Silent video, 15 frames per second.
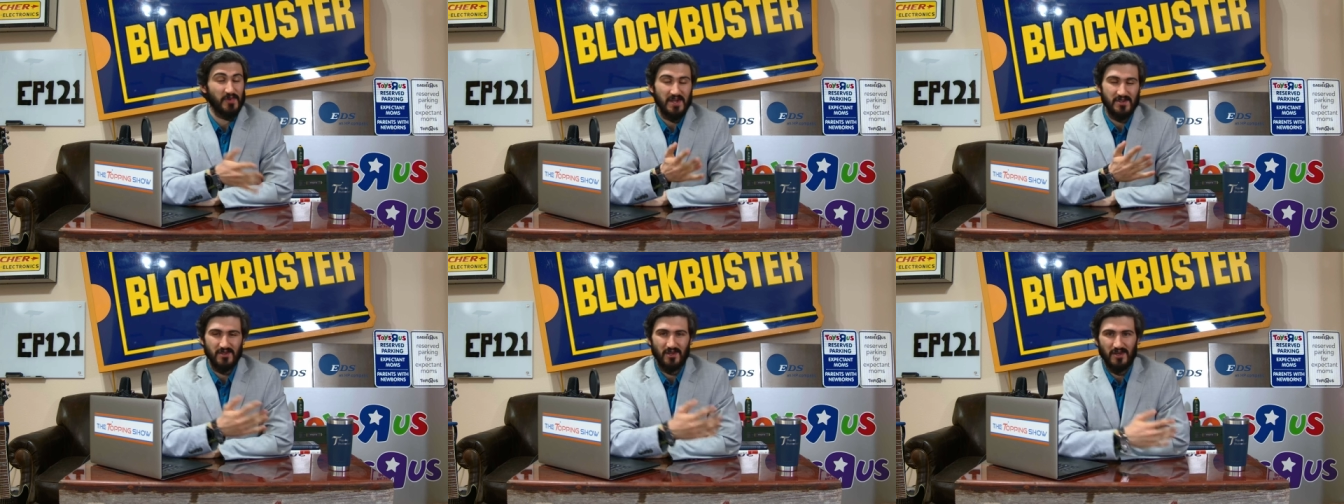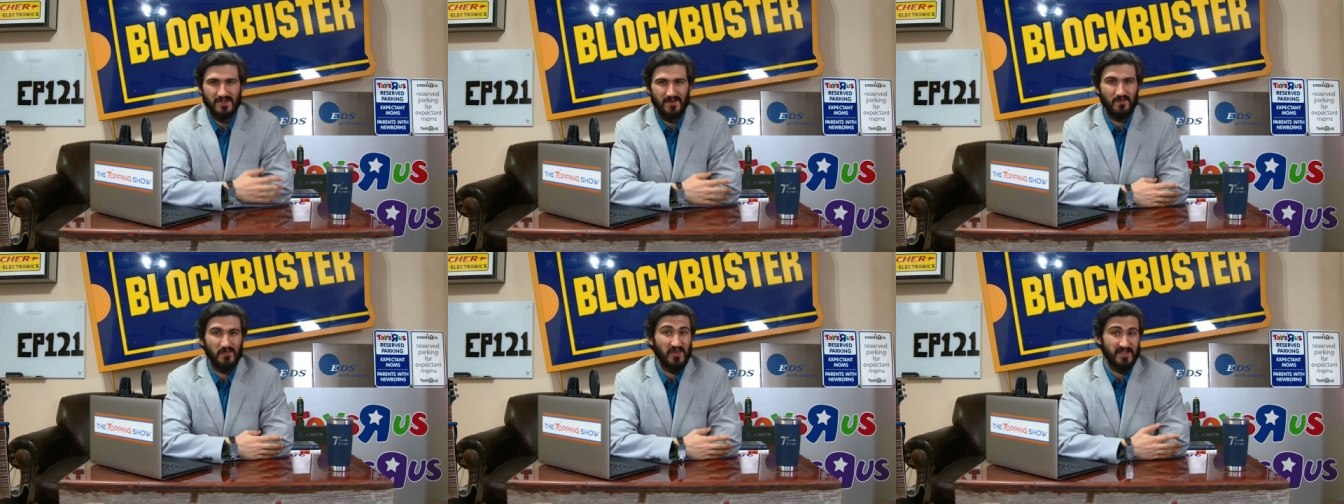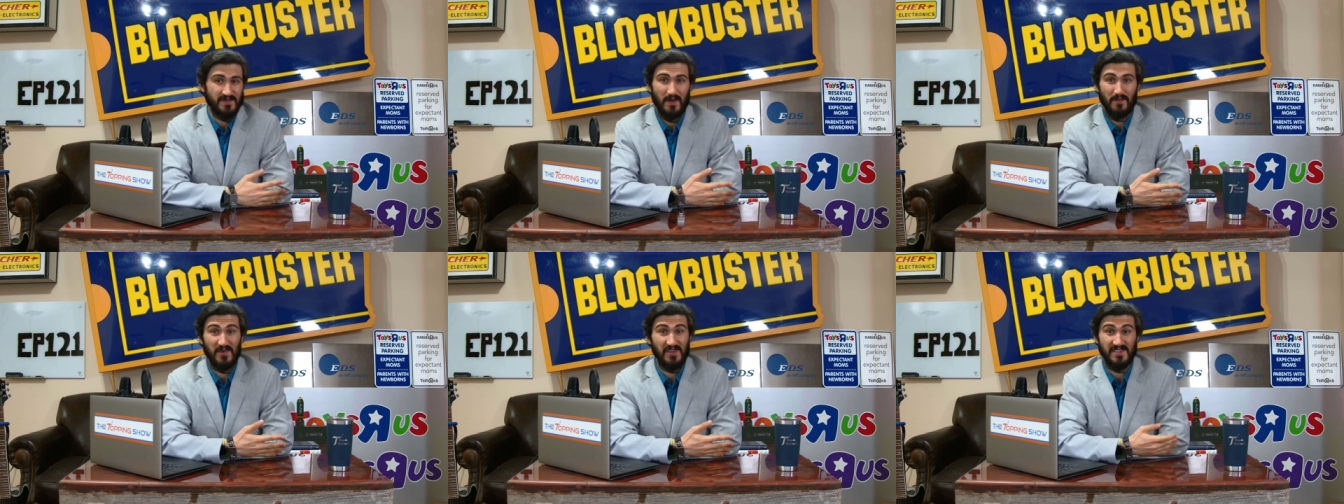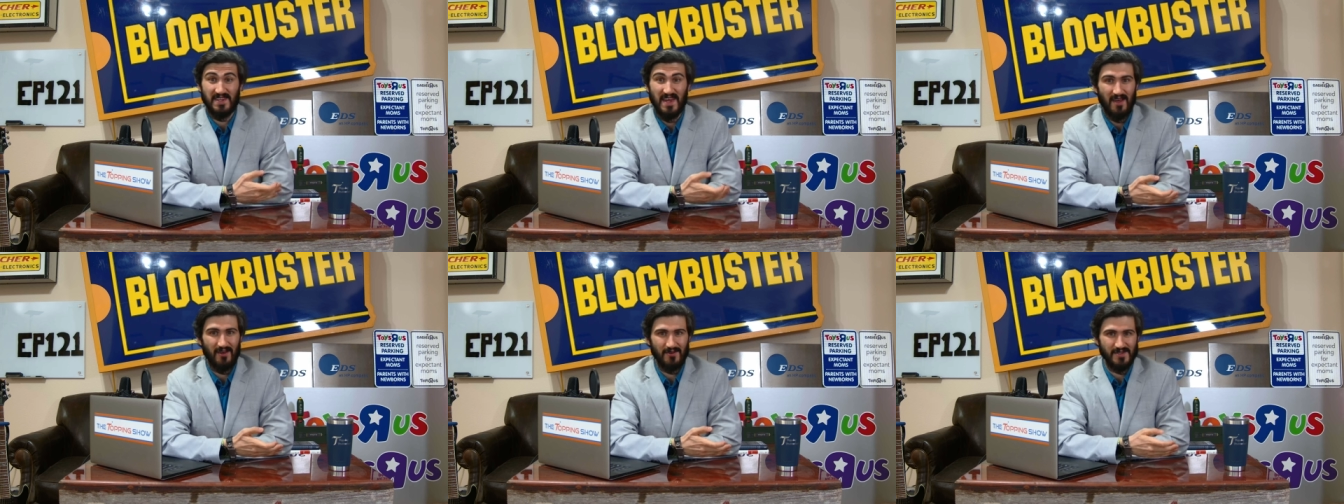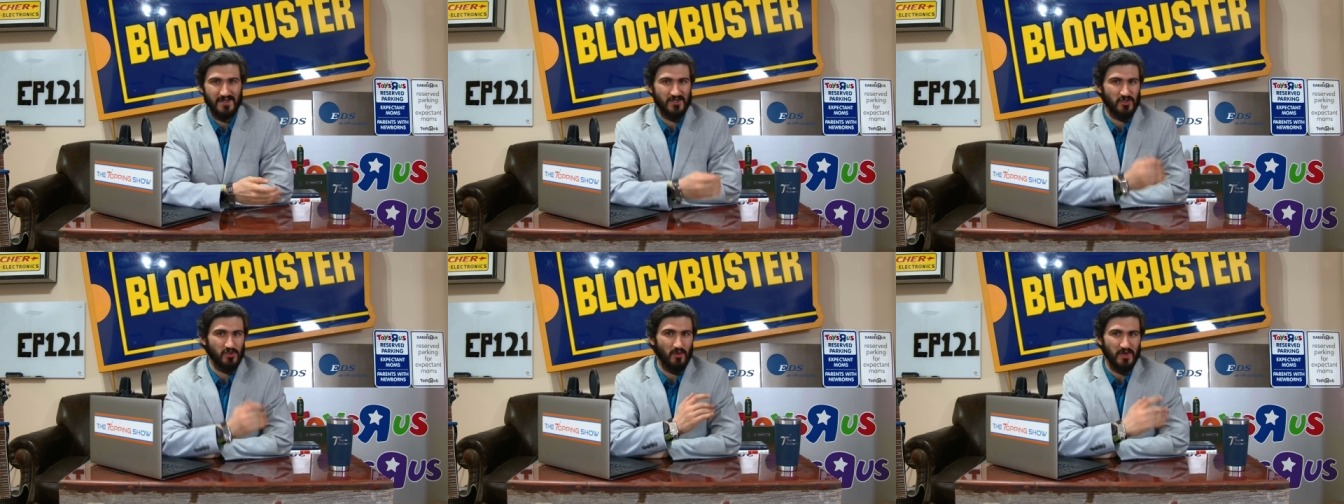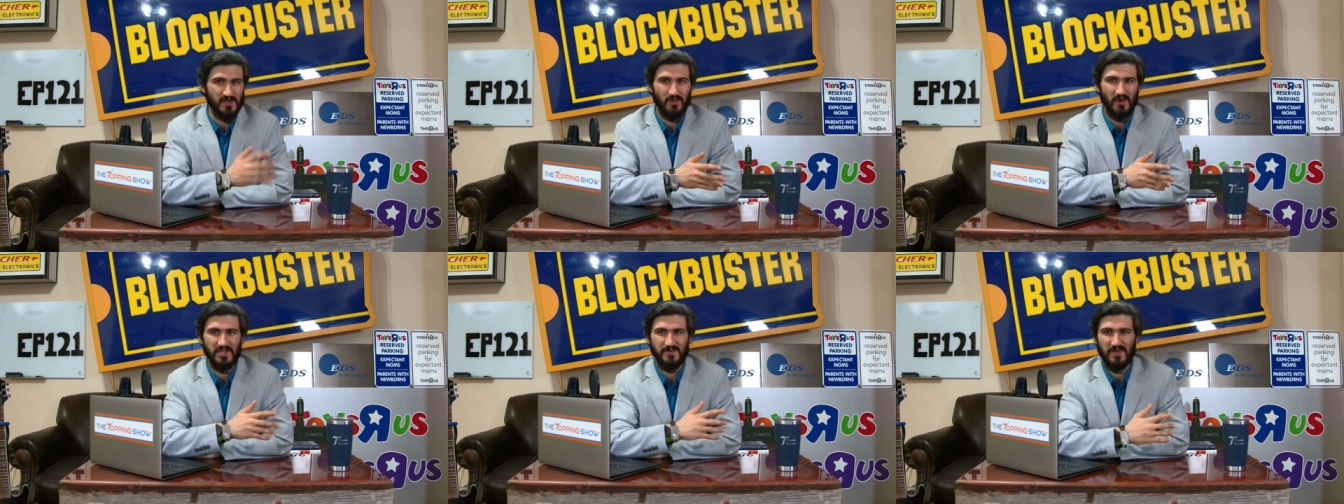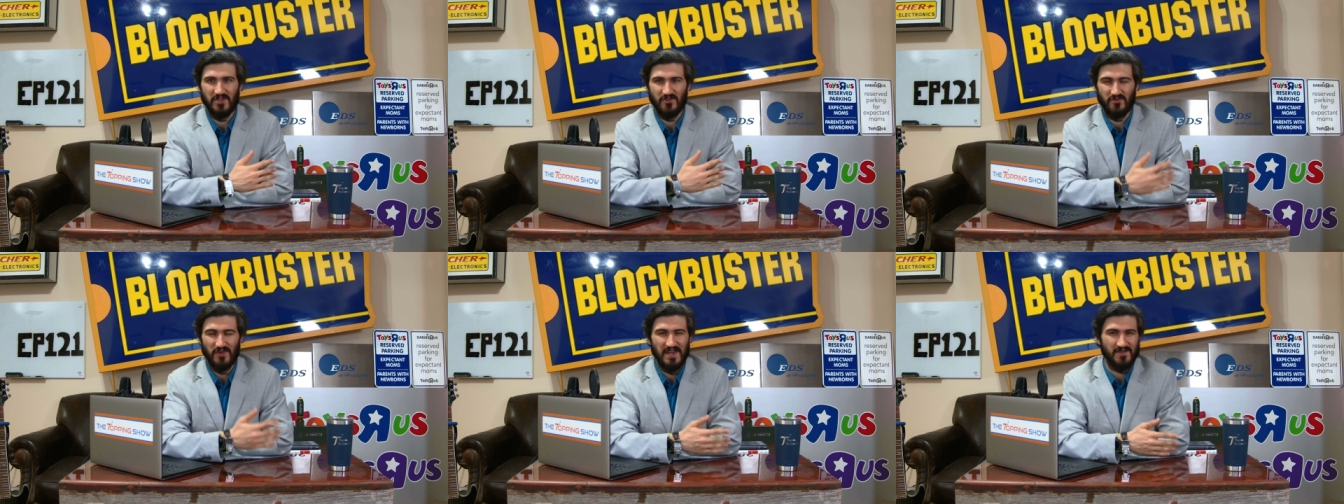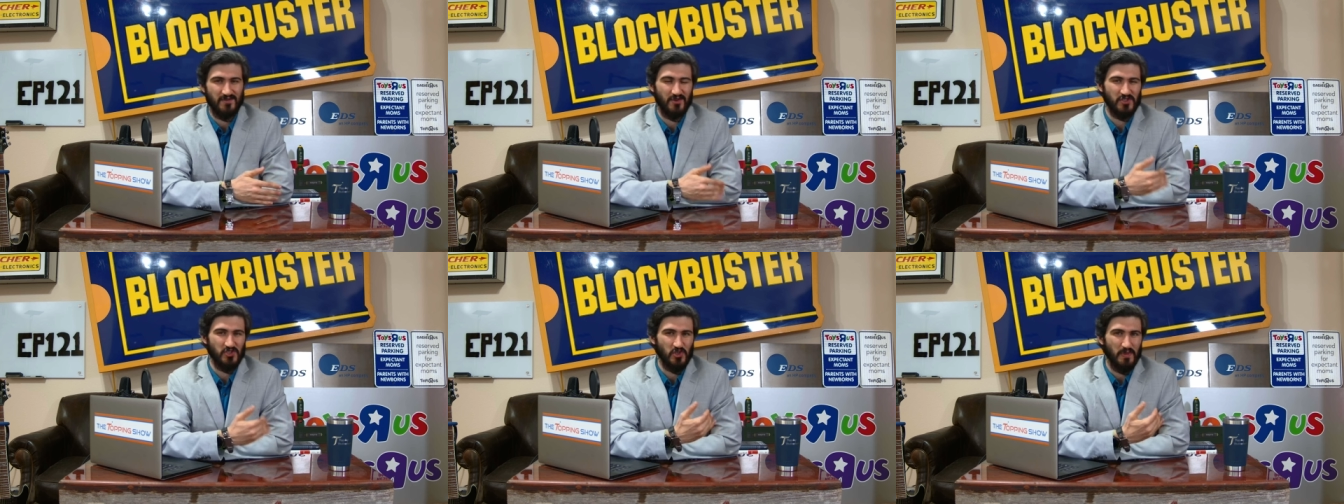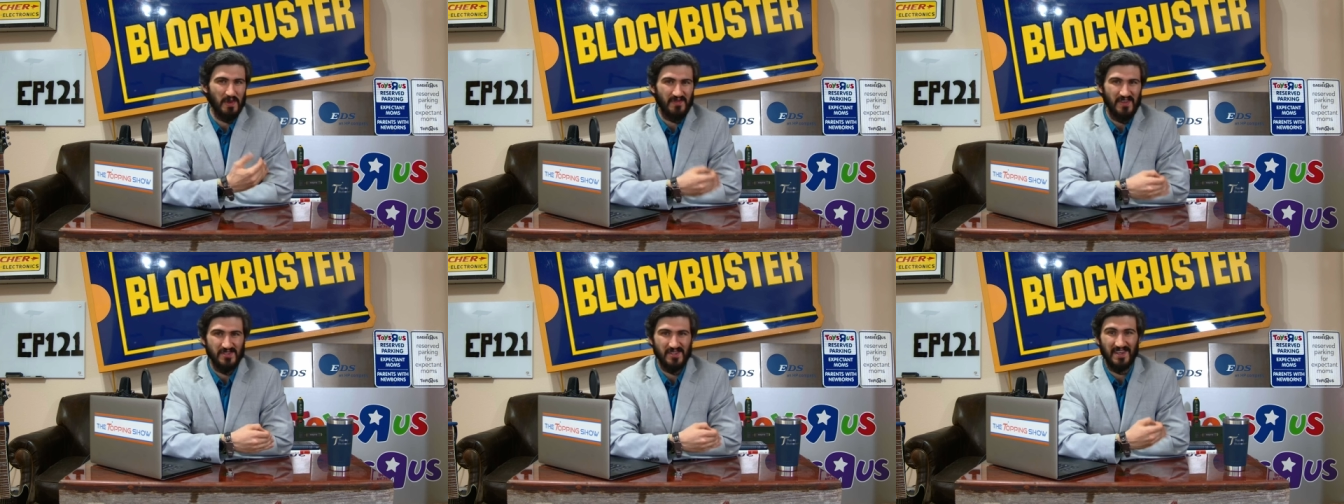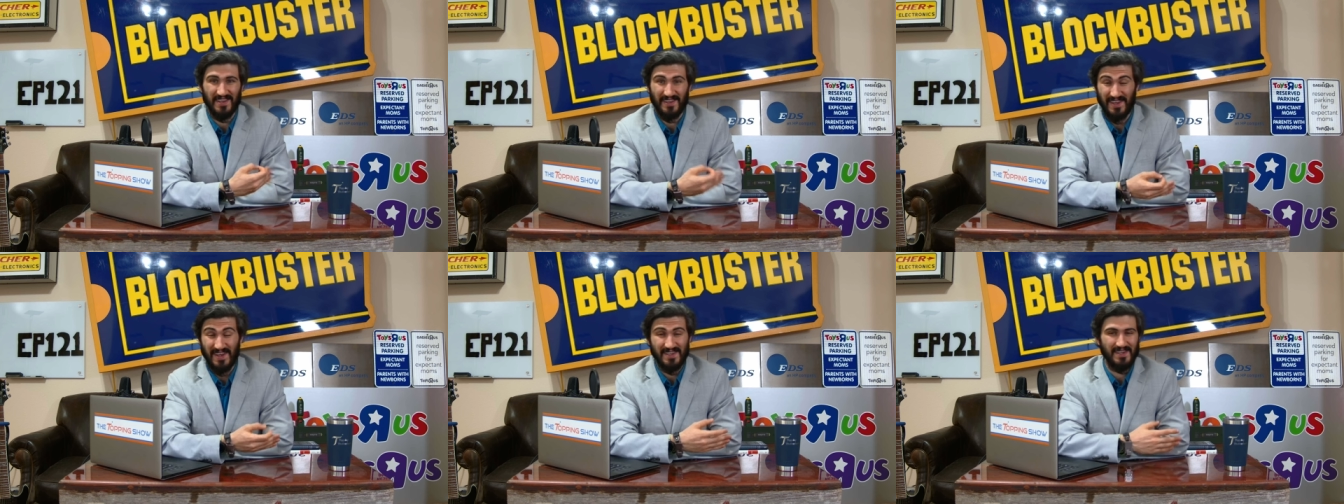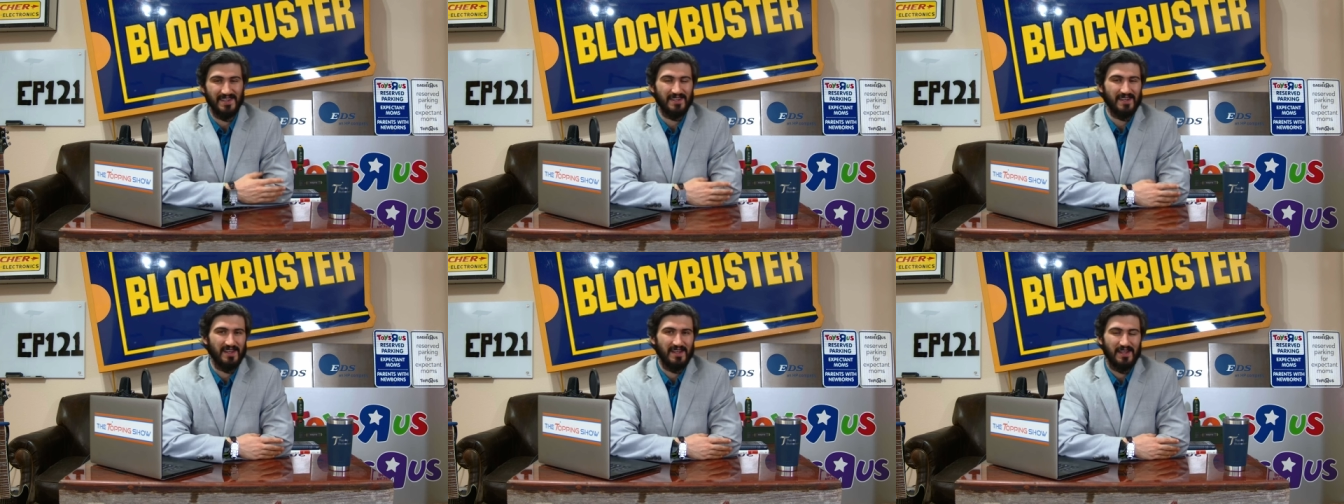potentially cost them millions upon millions of dollars as so much money is being transferred and so many fees getting collected.